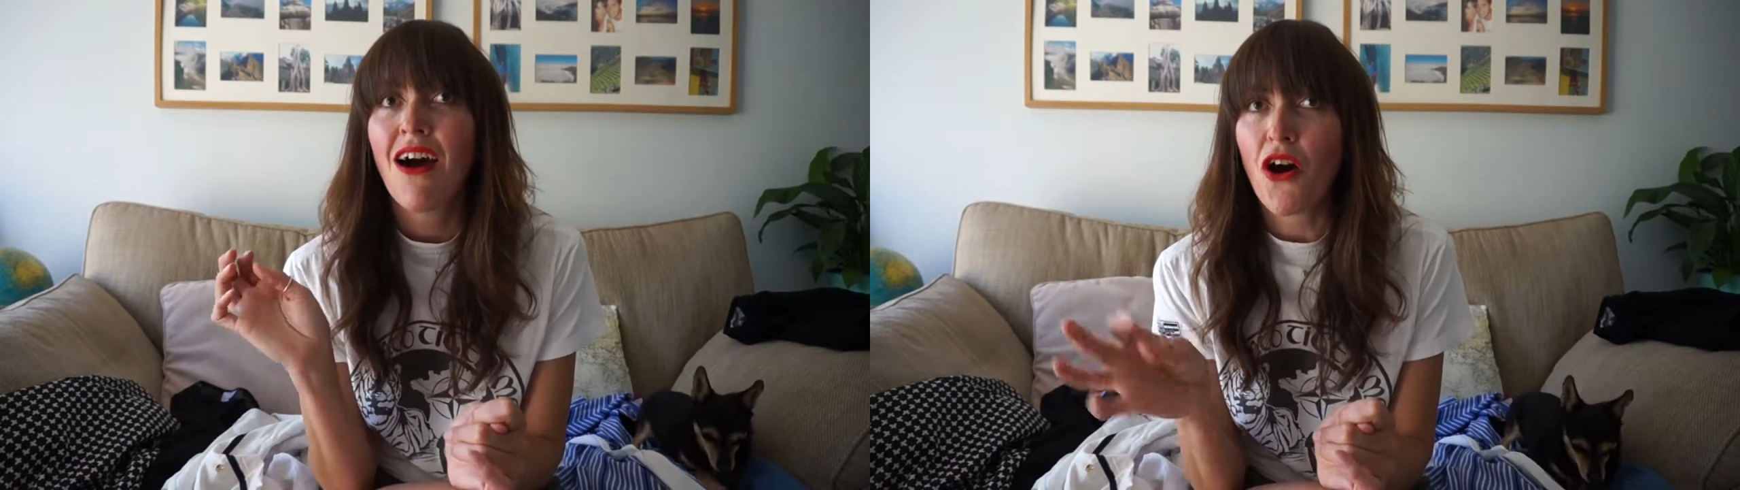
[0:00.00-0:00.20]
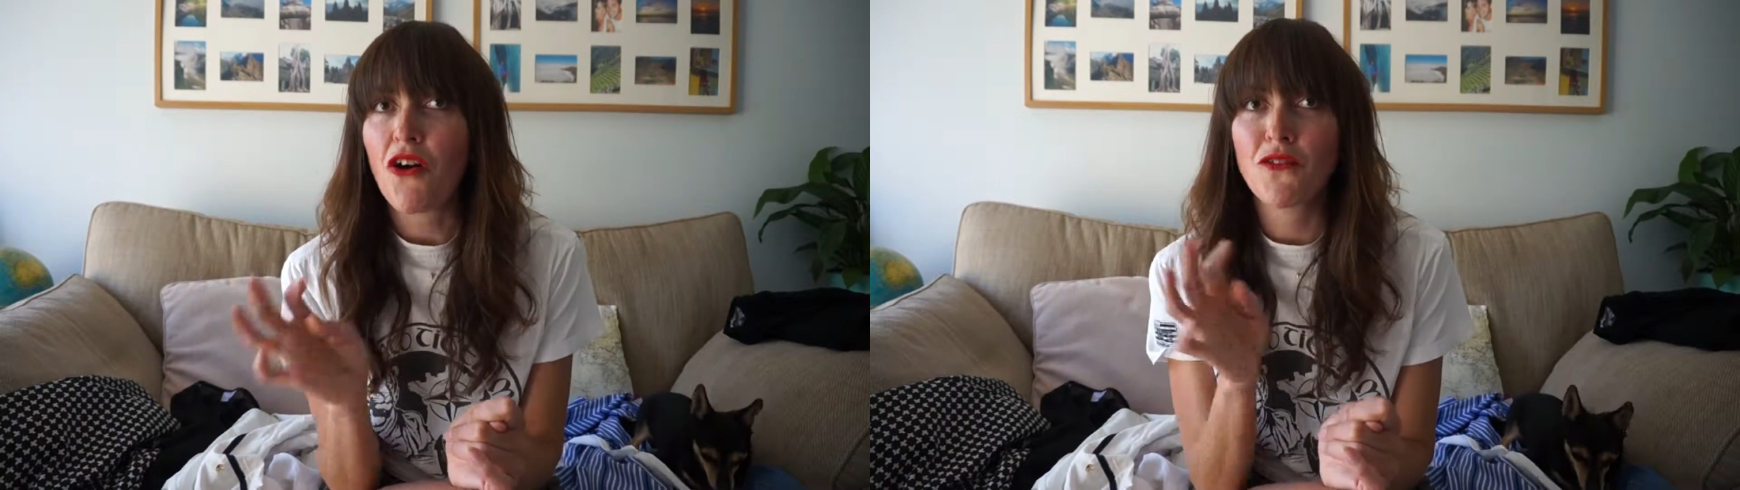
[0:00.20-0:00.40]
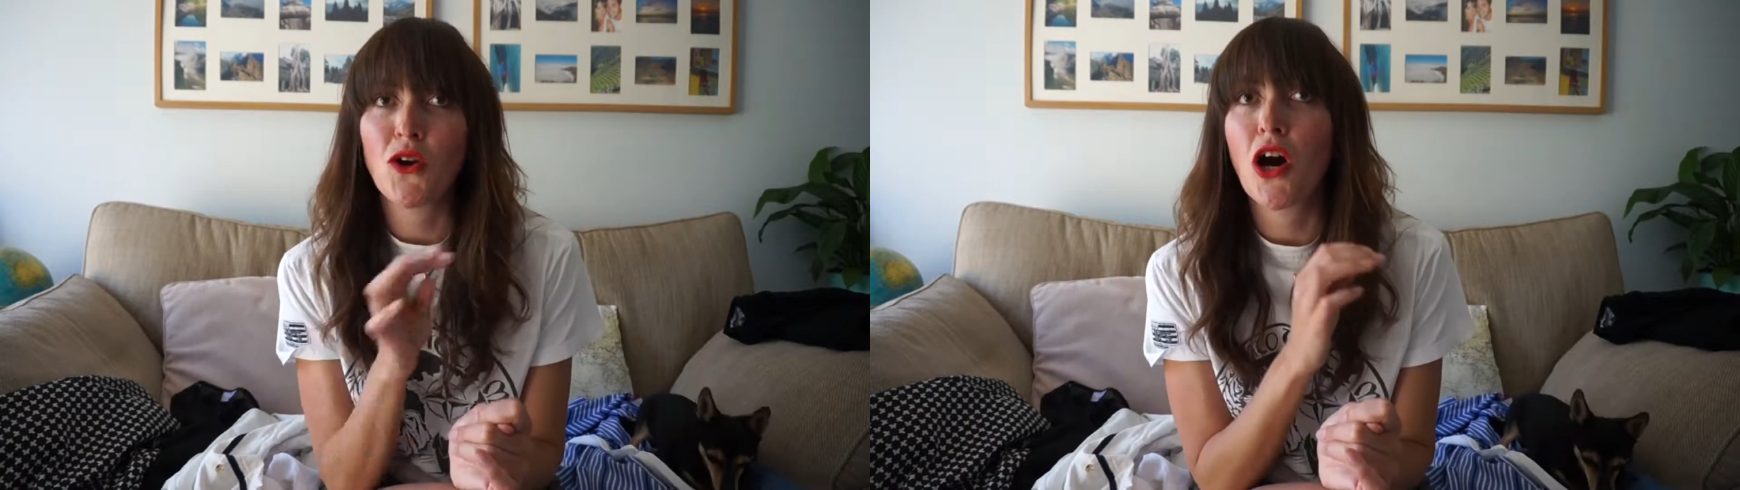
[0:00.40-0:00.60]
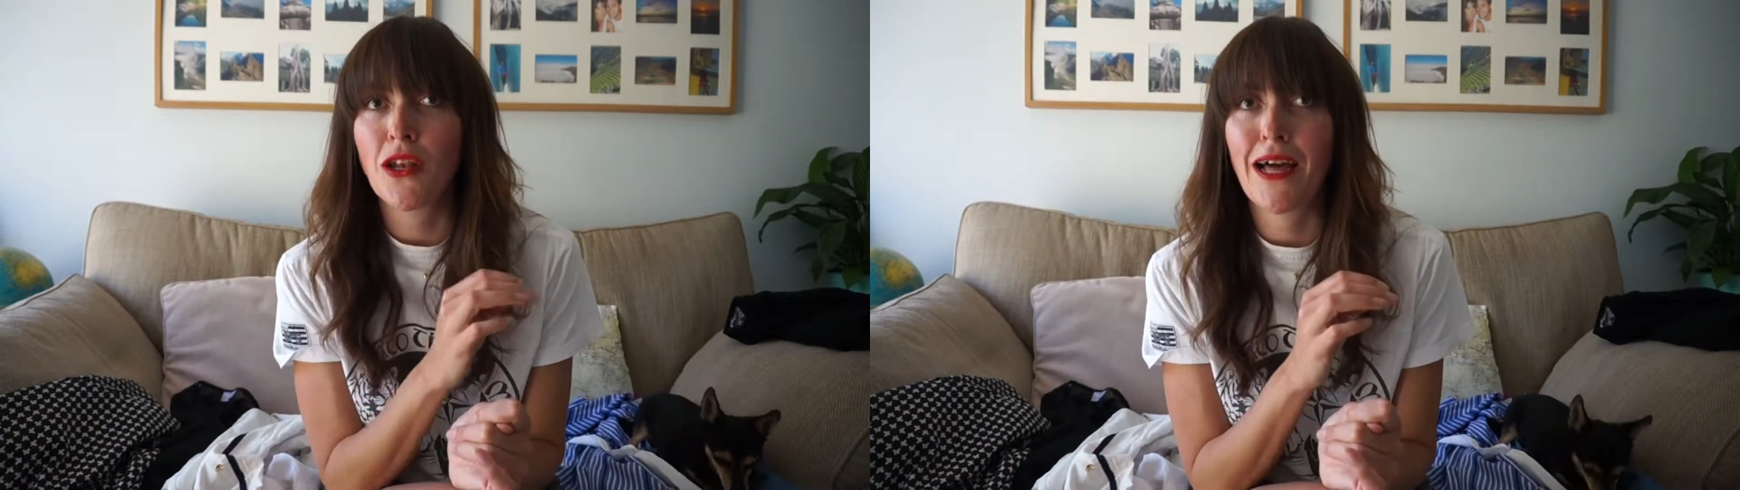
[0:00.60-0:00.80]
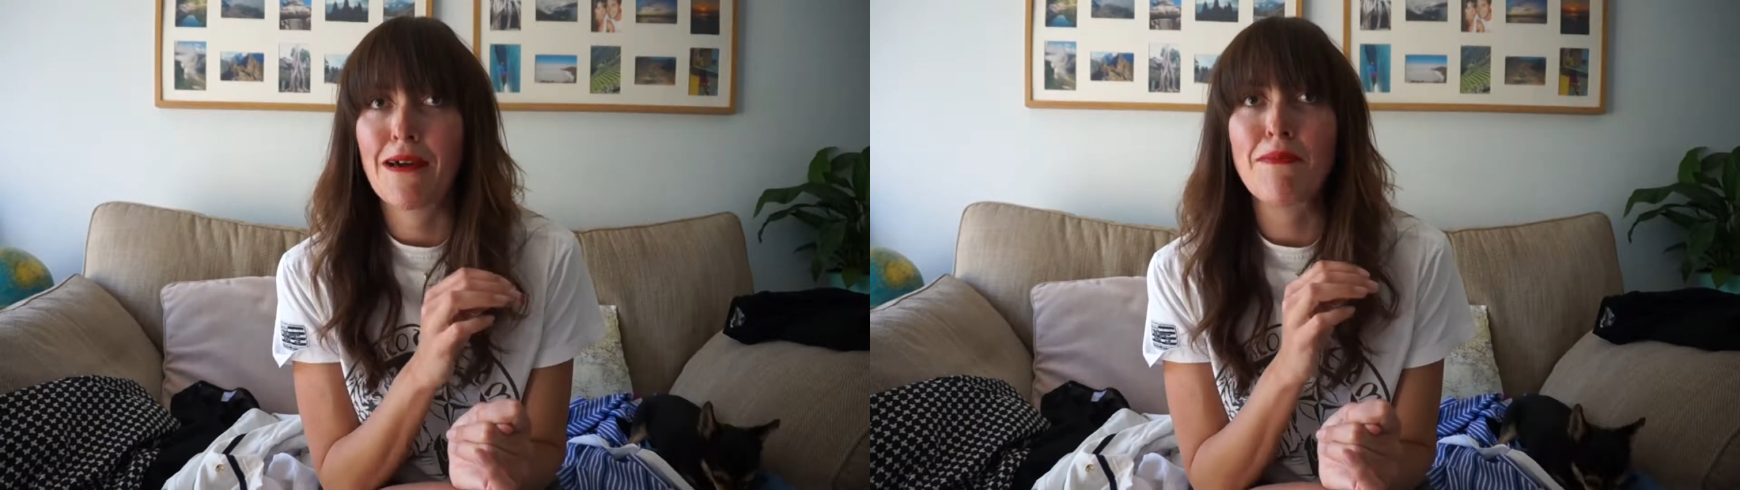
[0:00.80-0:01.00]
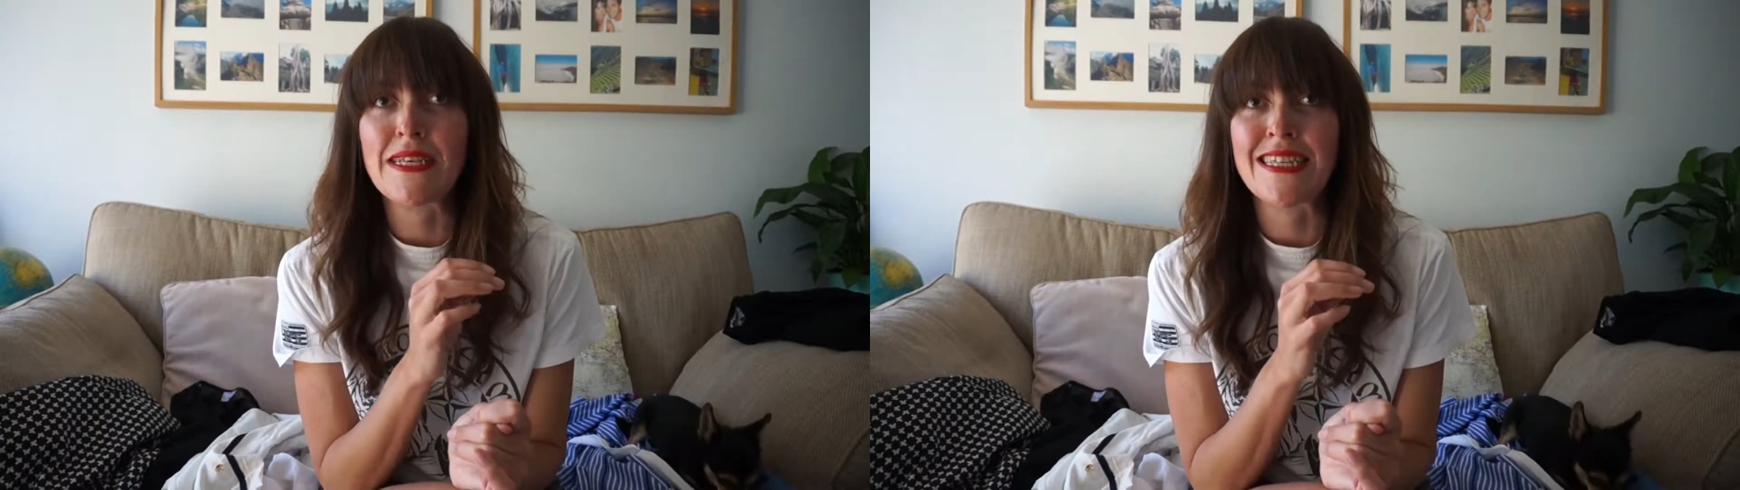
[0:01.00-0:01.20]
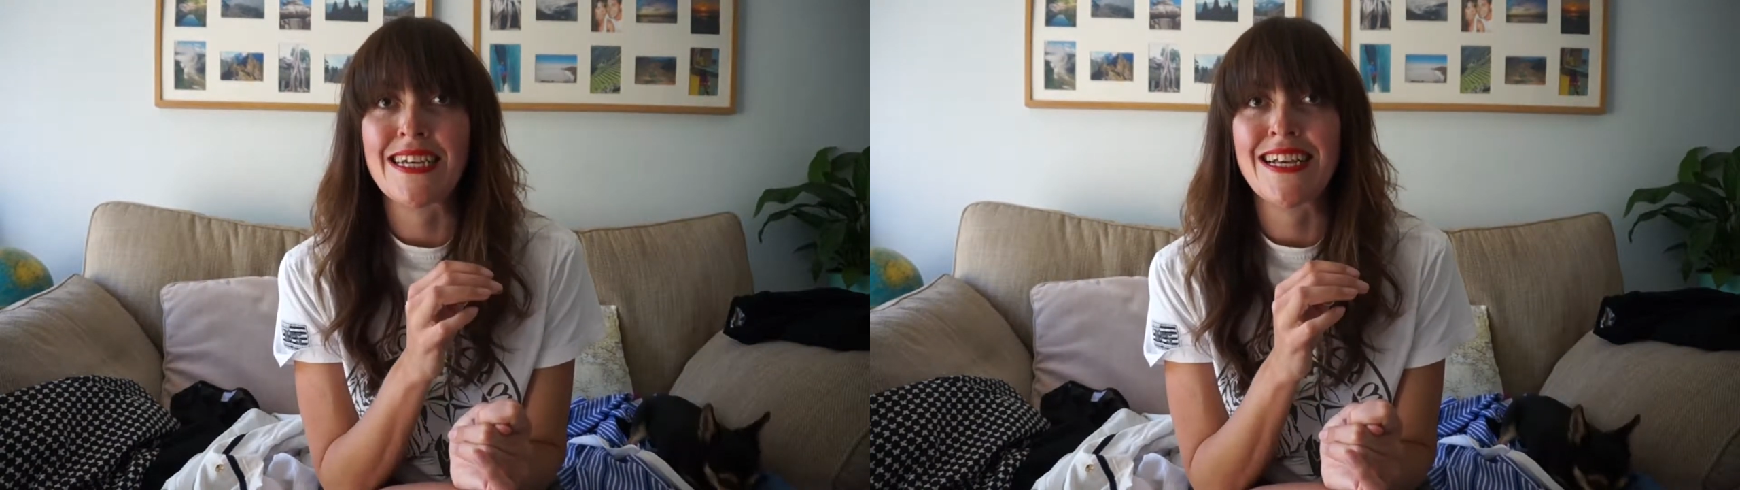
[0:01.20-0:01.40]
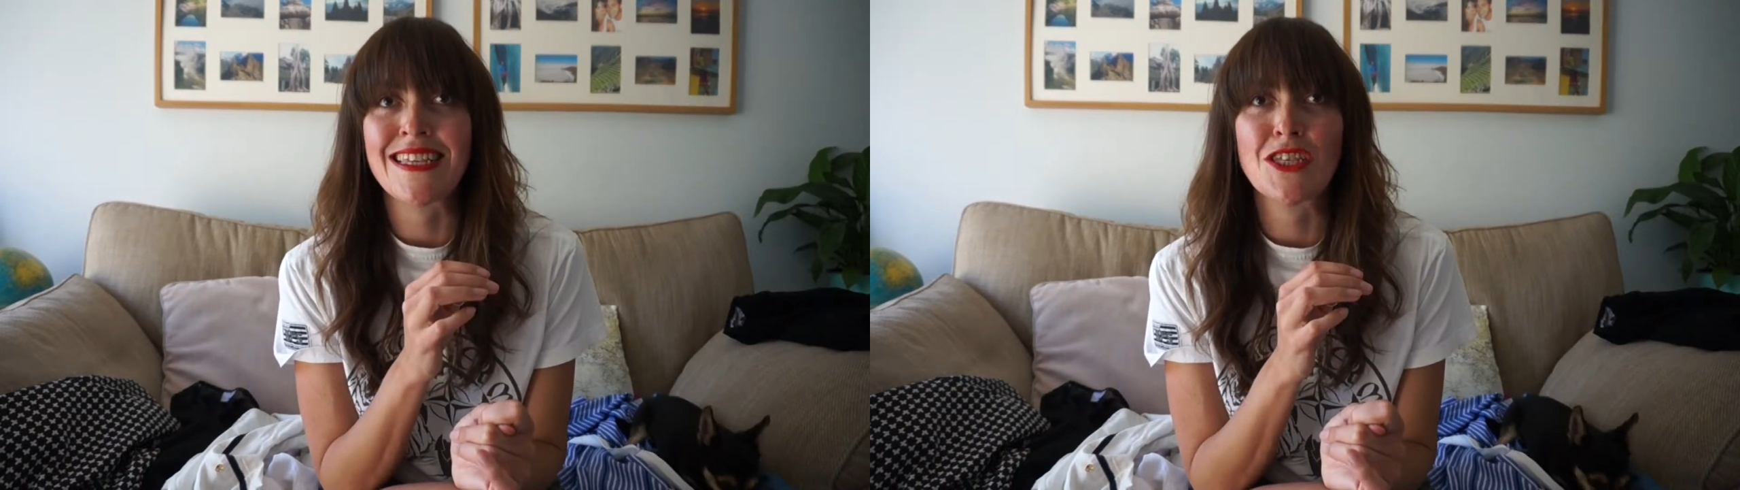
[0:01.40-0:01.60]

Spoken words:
of your online business.